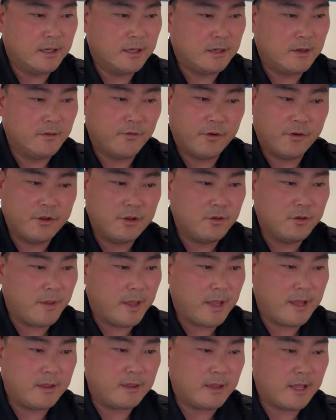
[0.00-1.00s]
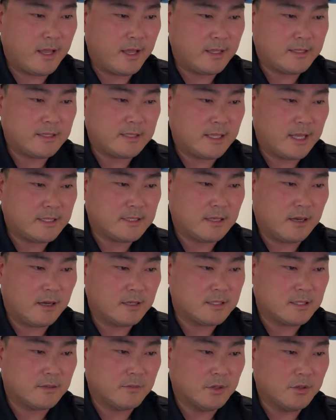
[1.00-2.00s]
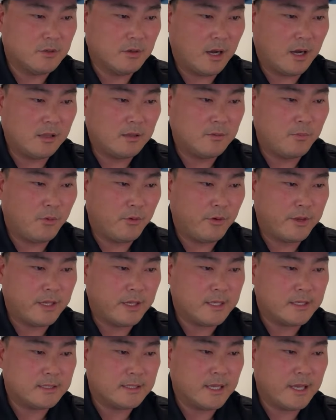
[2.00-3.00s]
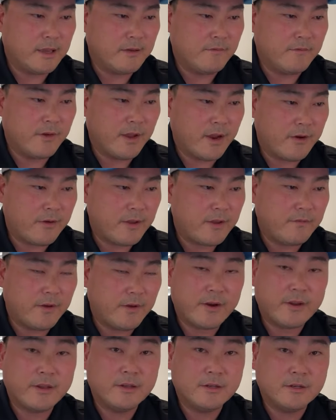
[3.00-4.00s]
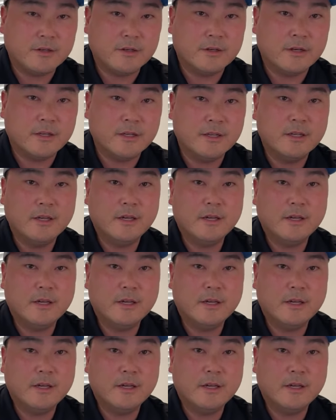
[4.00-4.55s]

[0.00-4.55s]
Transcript: Good for you, man. That's awesome, dude. Hollow Point is a very, very good